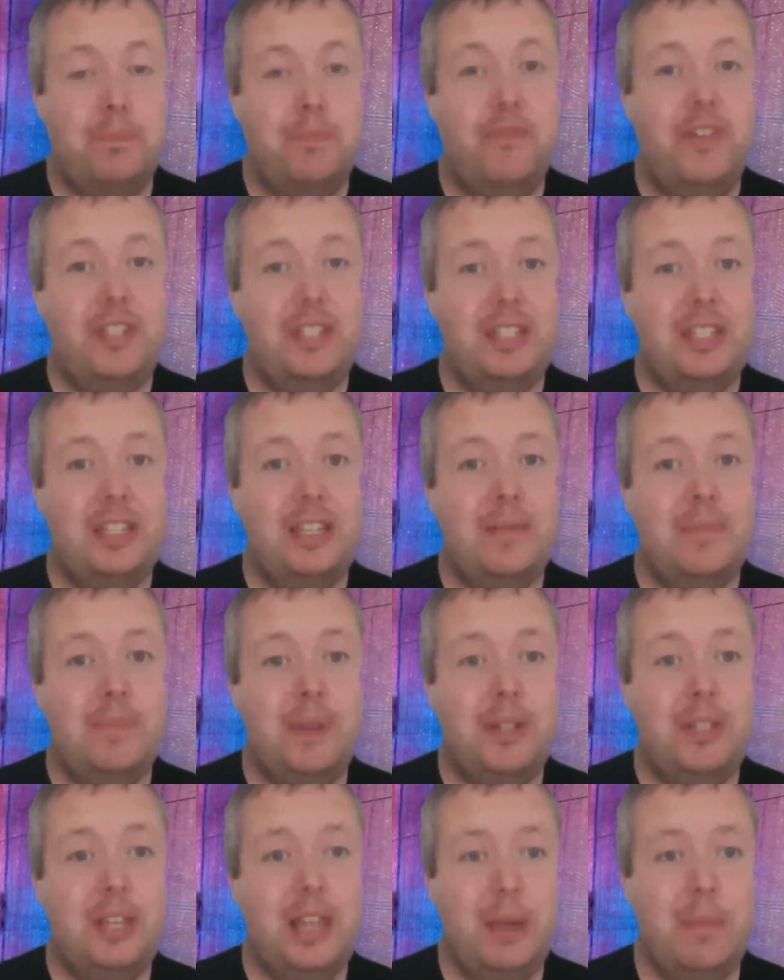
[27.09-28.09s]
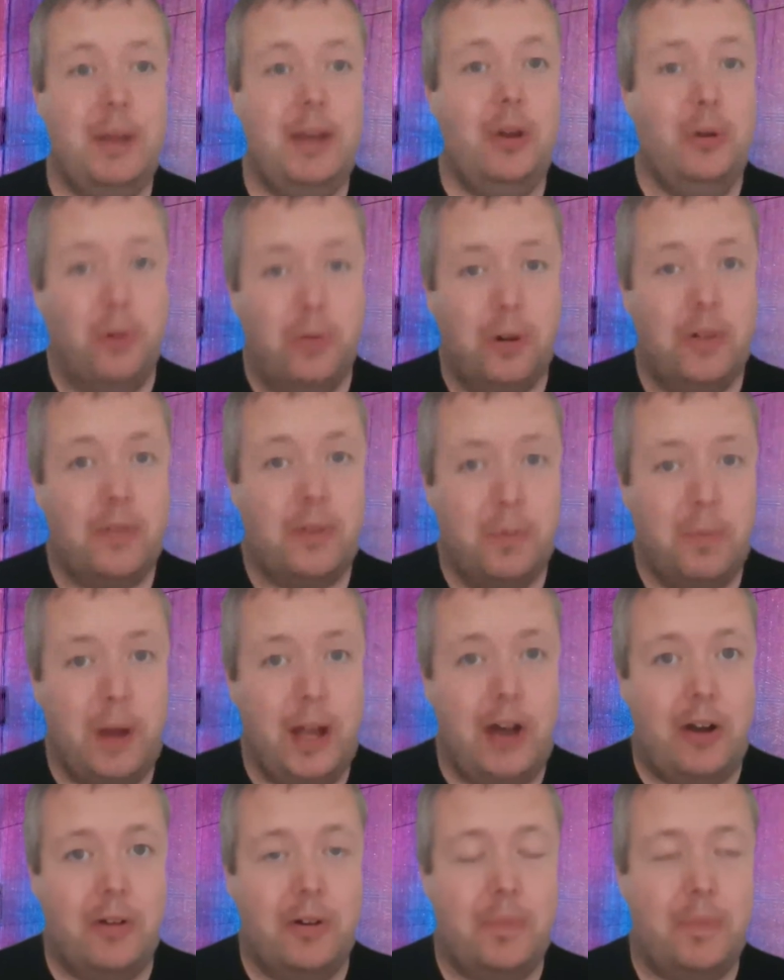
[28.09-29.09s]
visited museum in all of the
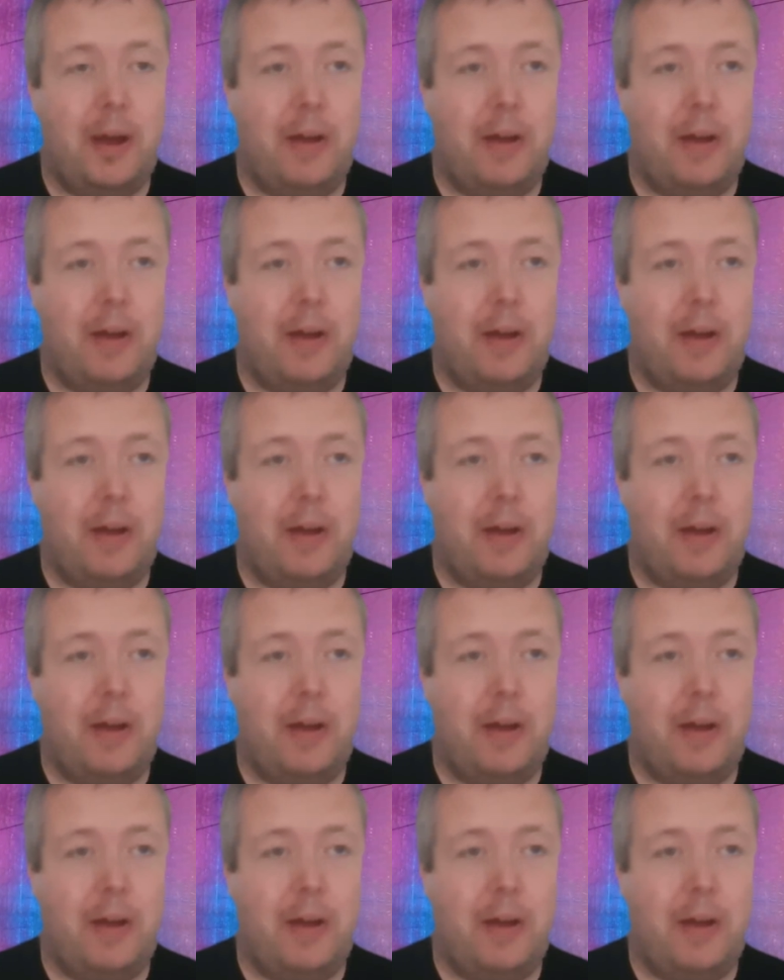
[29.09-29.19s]
world,